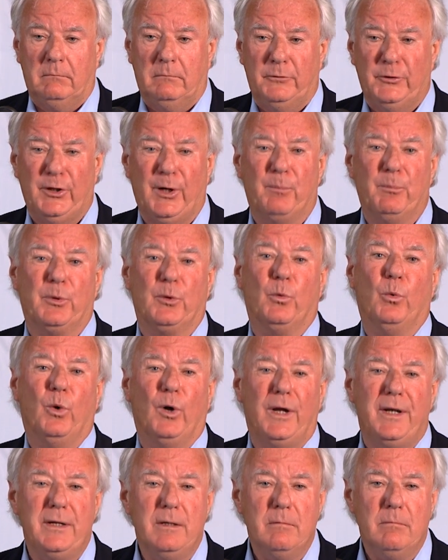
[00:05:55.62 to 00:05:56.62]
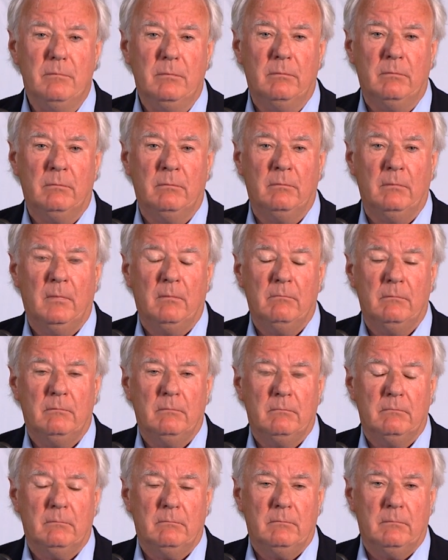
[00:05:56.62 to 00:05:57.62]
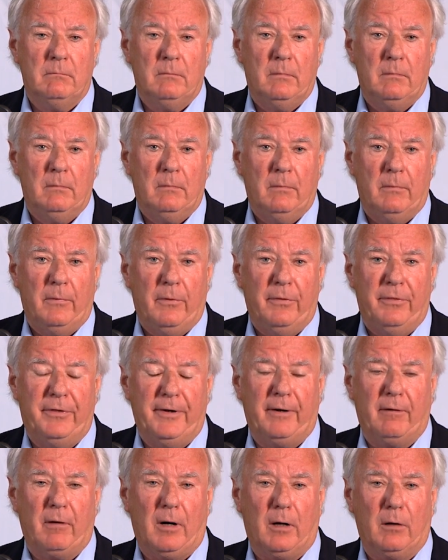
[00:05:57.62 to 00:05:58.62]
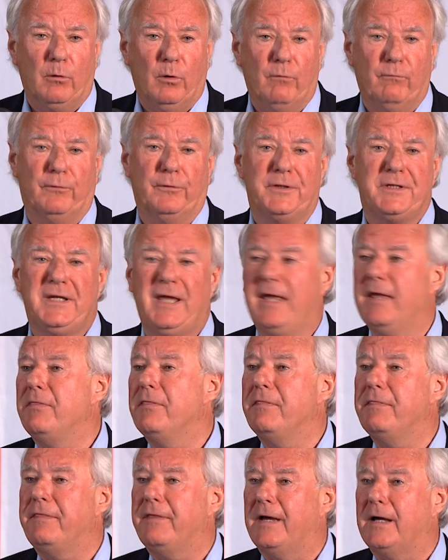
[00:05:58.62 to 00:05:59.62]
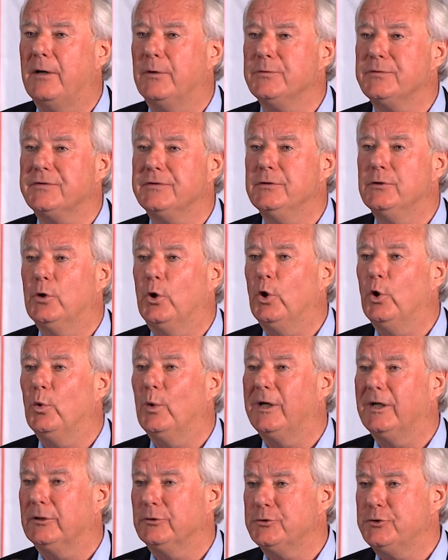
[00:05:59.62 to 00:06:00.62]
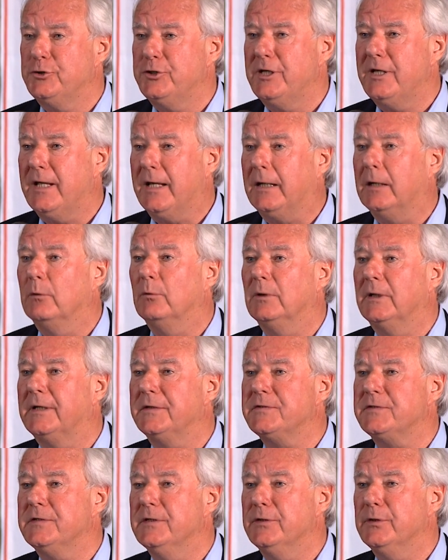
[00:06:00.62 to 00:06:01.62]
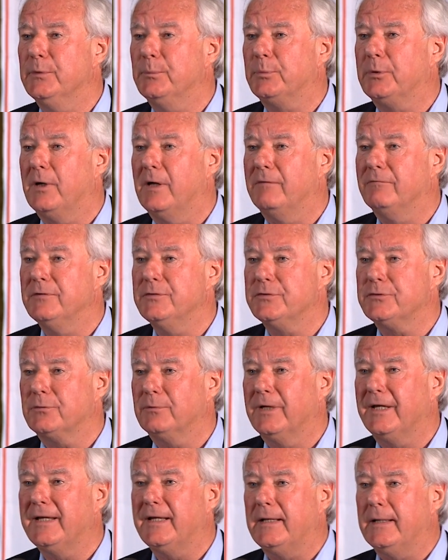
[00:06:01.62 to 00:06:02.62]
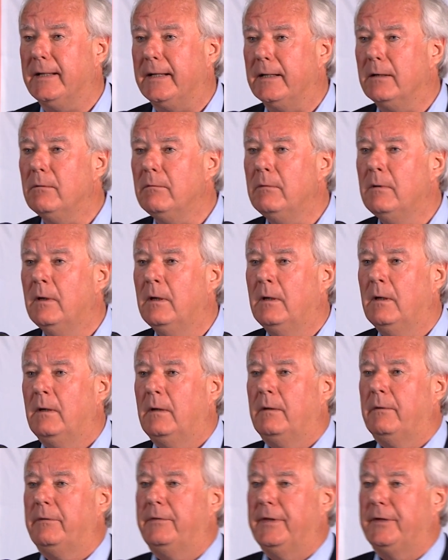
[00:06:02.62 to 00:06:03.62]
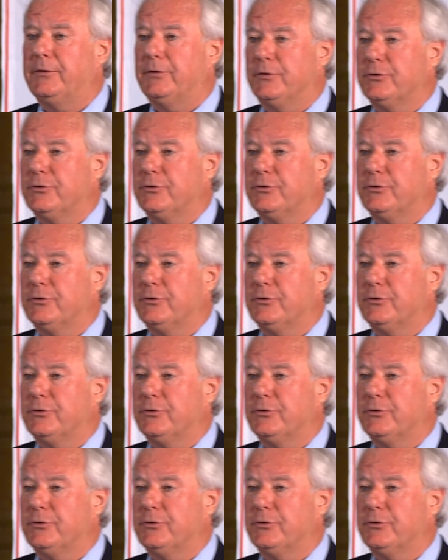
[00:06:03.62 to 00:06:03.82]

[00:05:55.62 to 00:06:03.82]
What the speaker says: Number one, there are over 10,000 OLG outlets in the province right now that